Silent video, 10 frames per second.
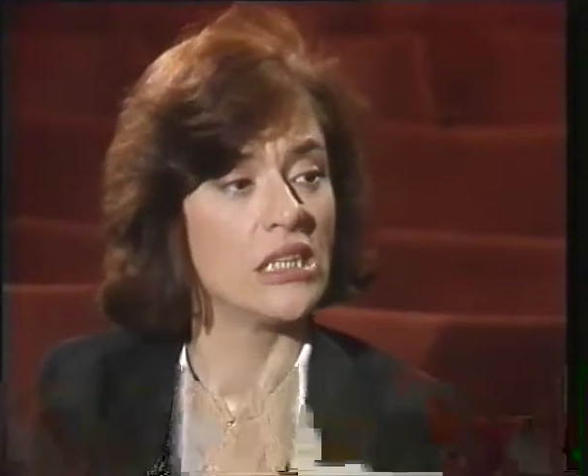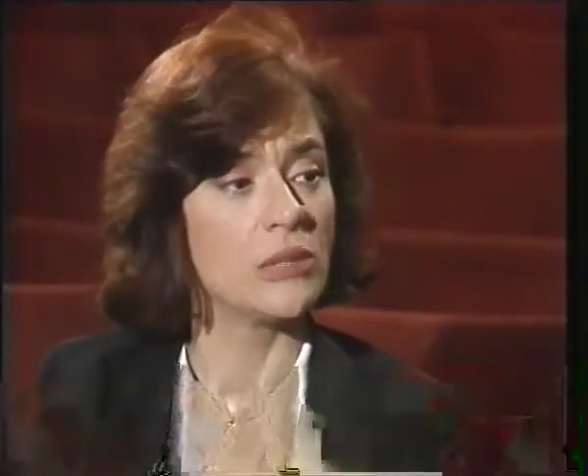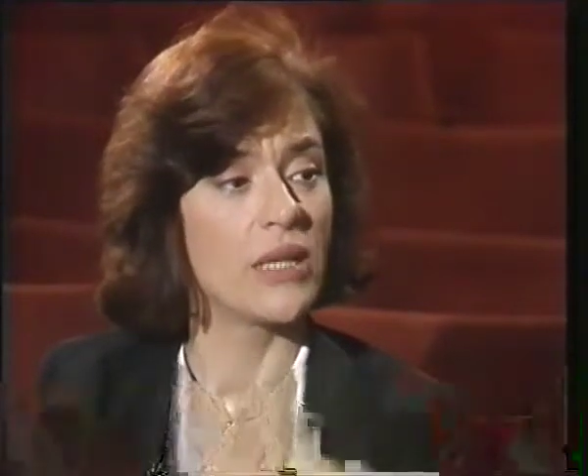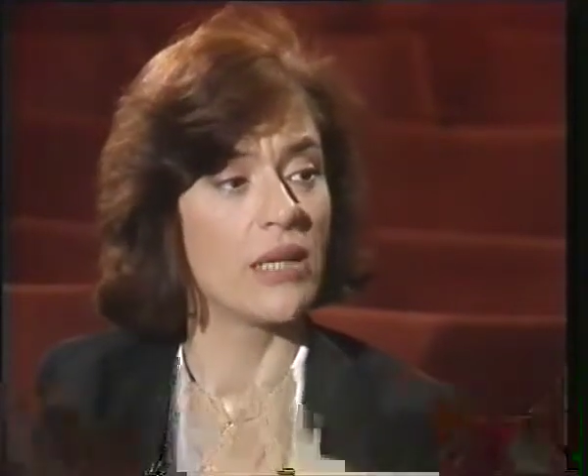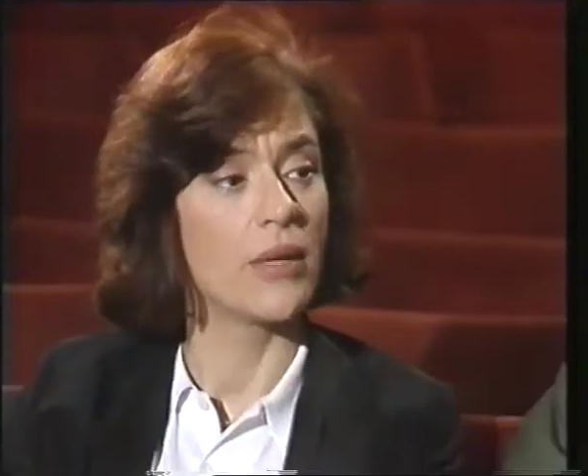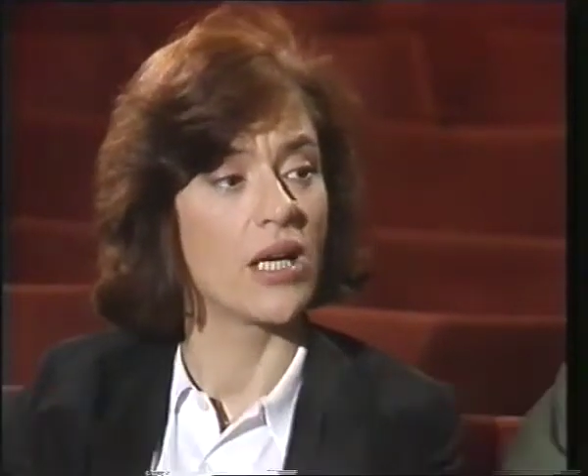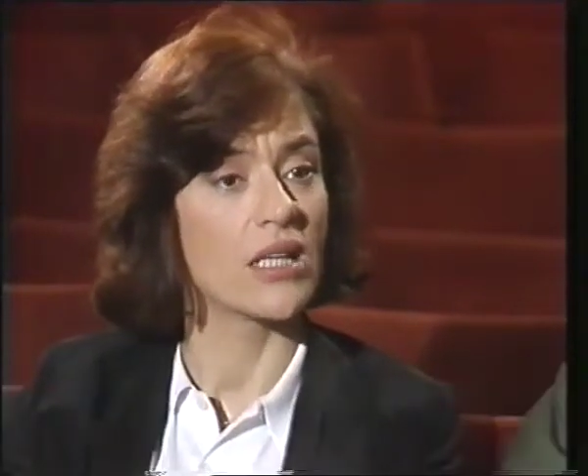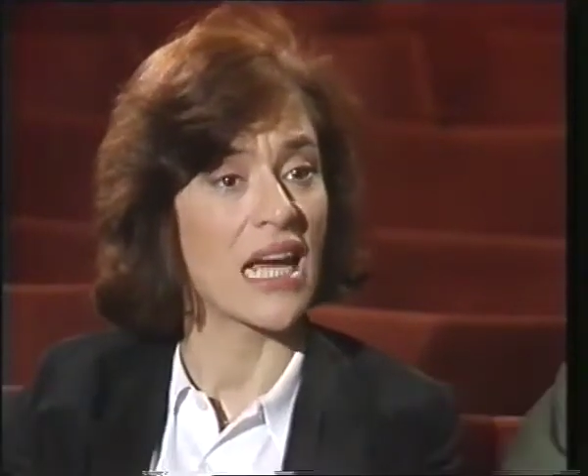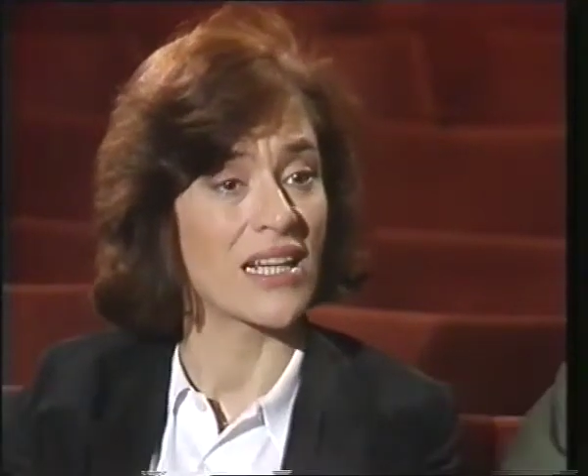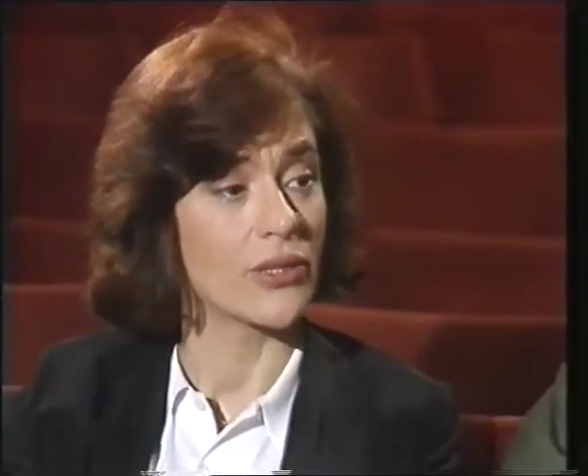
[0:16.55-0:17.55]
to play a part
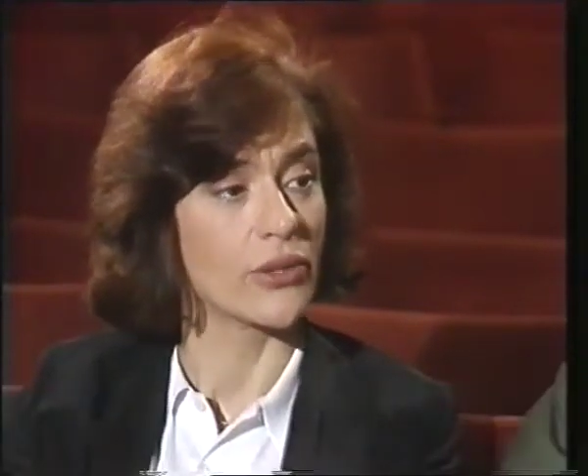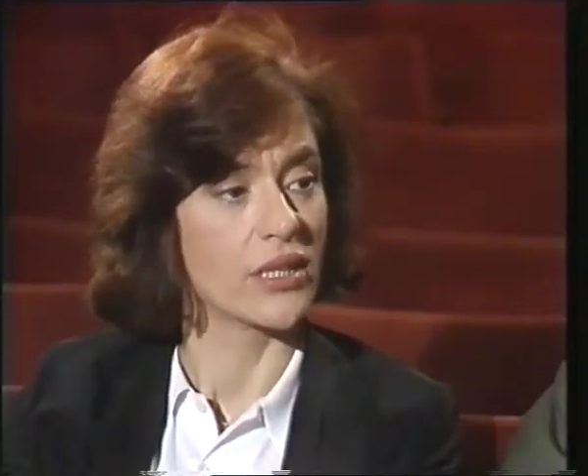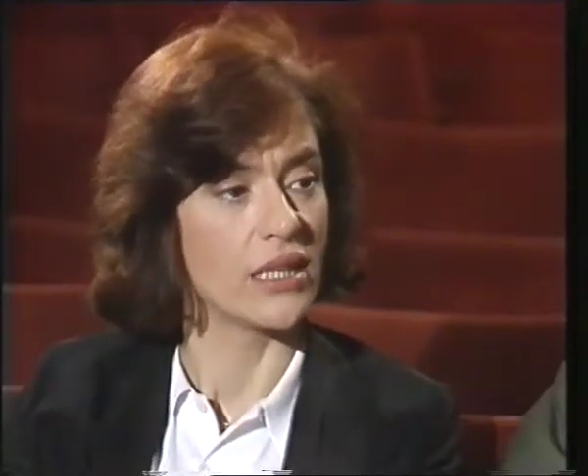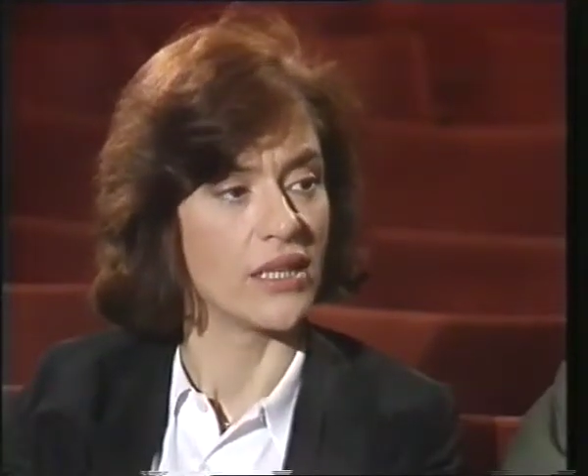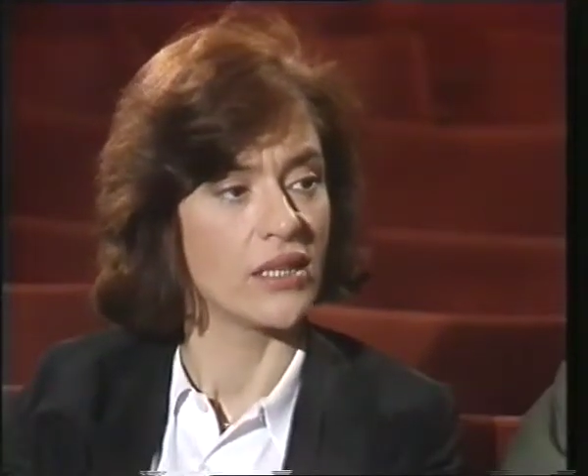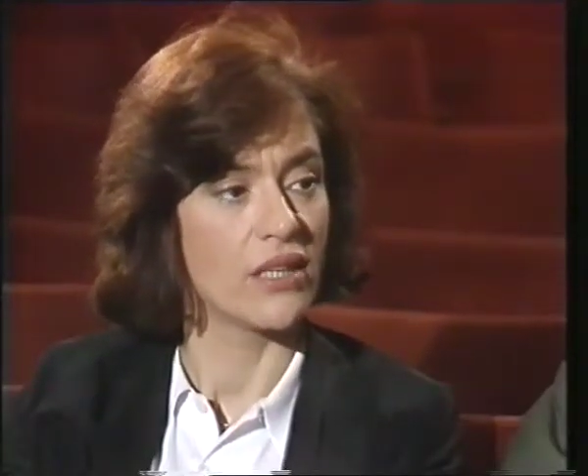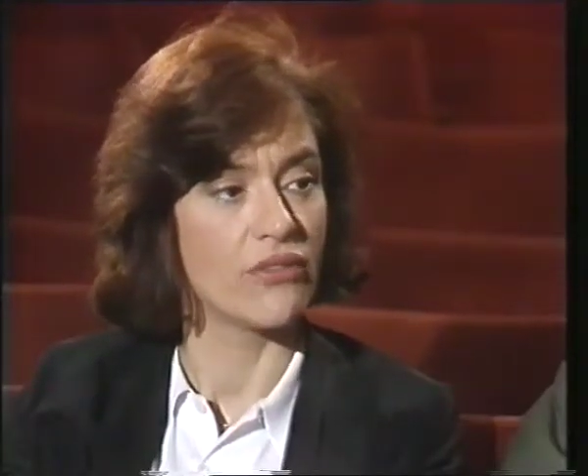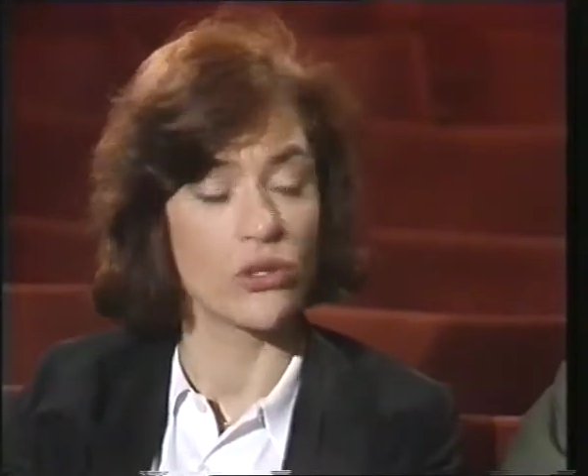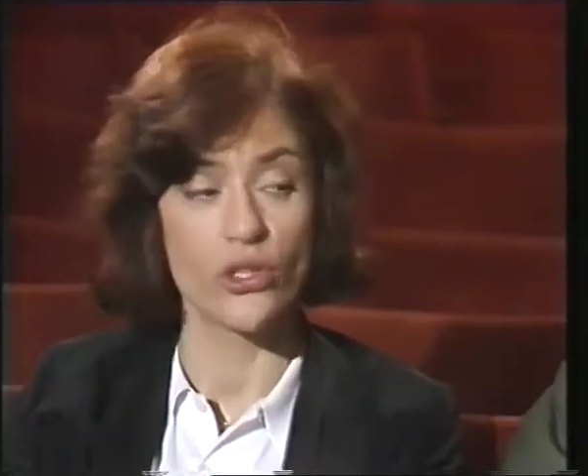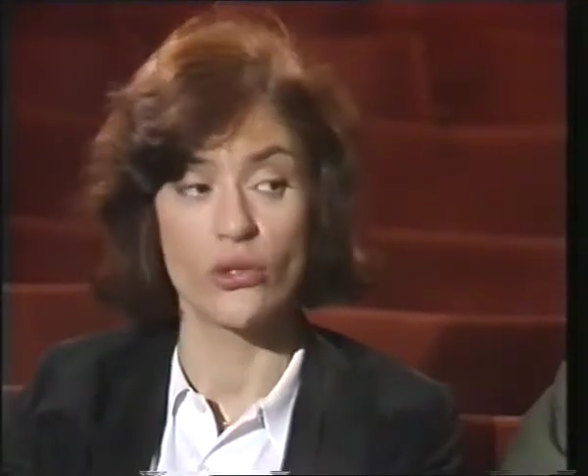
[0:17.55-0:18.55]
accurately if
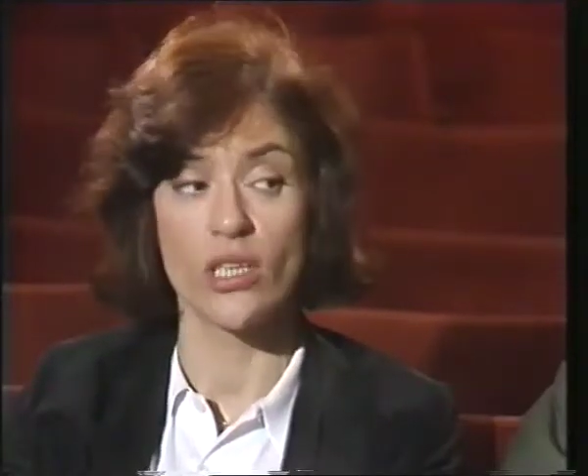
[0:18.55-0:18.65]
you're too